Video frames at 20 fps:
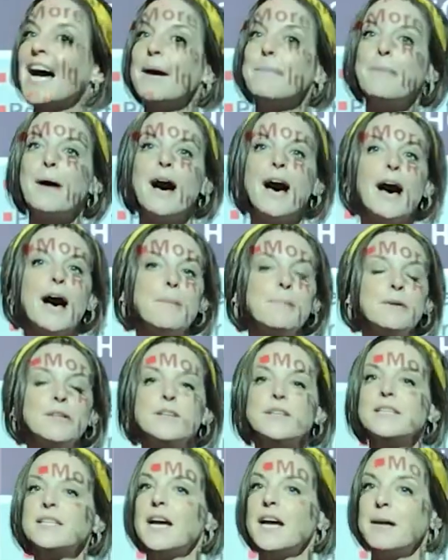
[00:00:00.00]

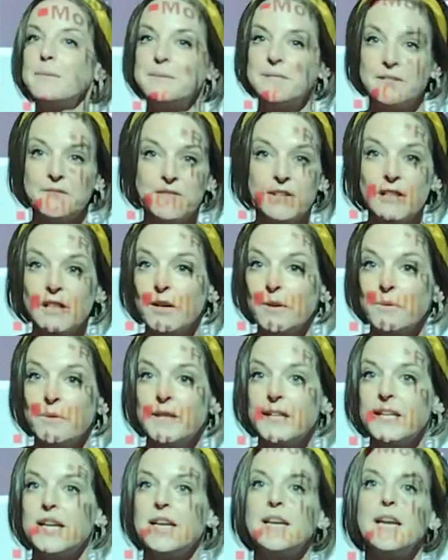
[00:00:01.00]
popular types of
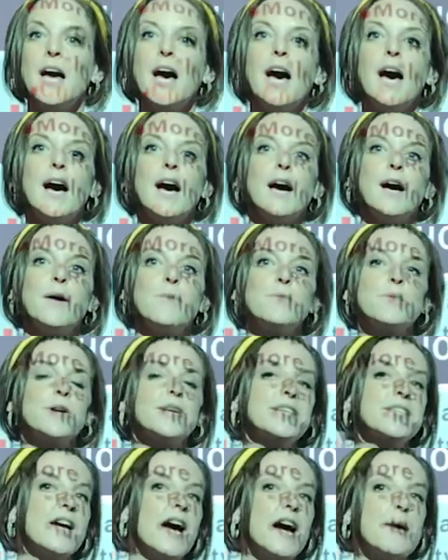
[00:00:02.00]
clothing. We're going
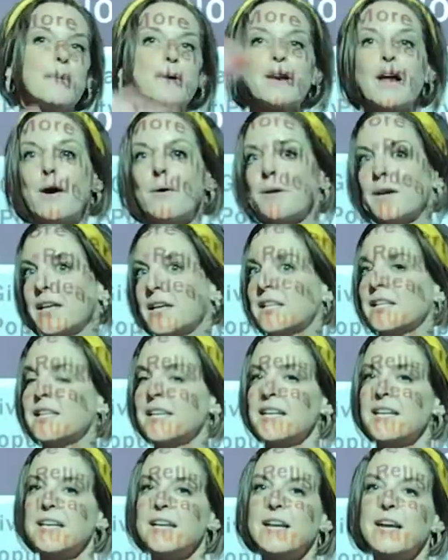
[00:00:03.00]
to talk about how
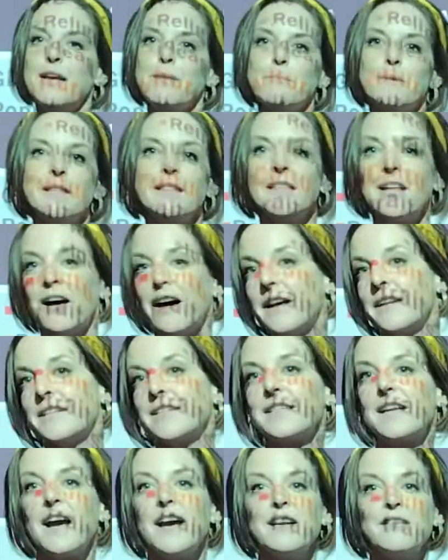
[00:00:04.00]
Italy and Milan is
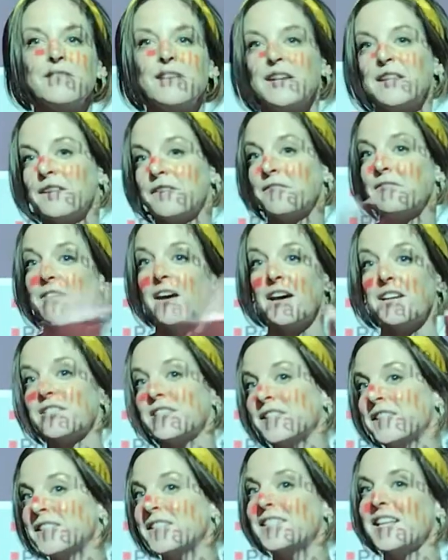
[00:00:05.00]
kind of like the
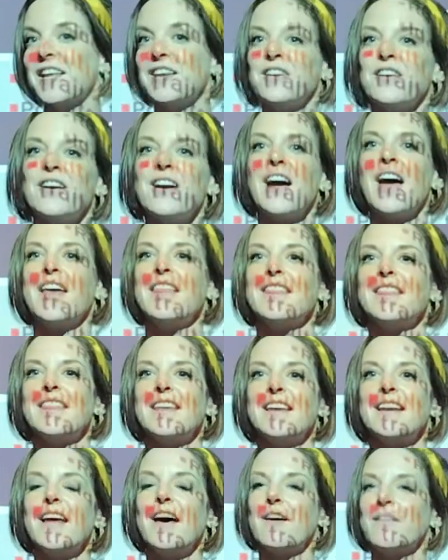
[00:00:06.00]
fashion center, and
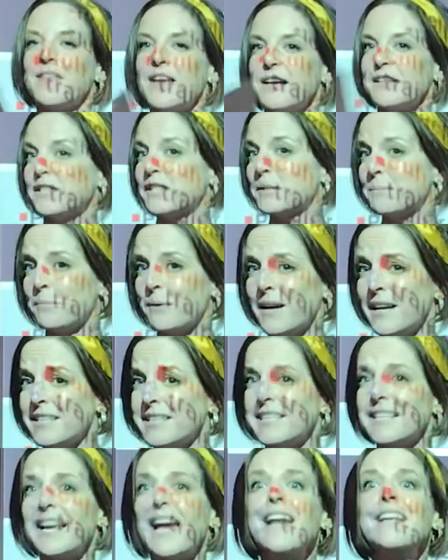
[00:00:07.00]
then how that spreads.
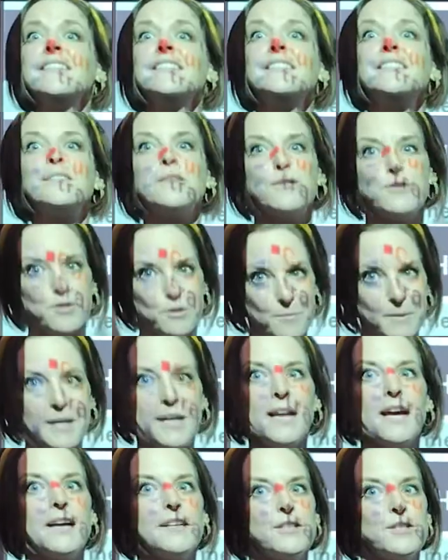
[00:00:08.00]
And again, social
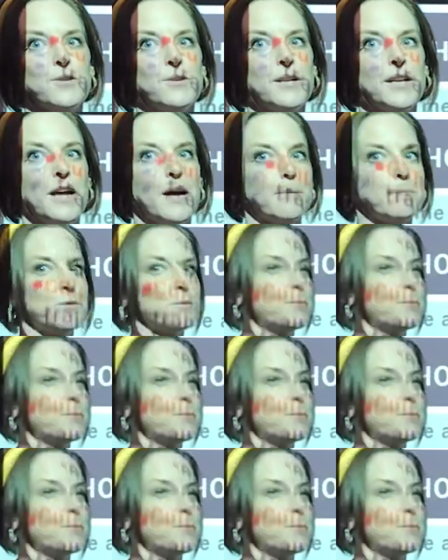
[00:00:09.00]
media has totally helped